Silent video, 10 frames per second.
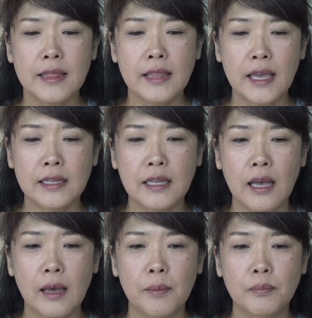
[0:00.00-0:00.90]
Then
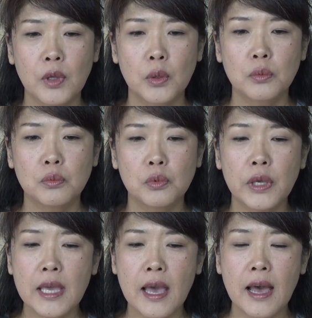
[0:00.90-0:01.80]

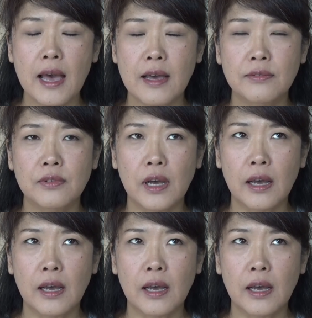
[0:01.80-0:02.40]
we have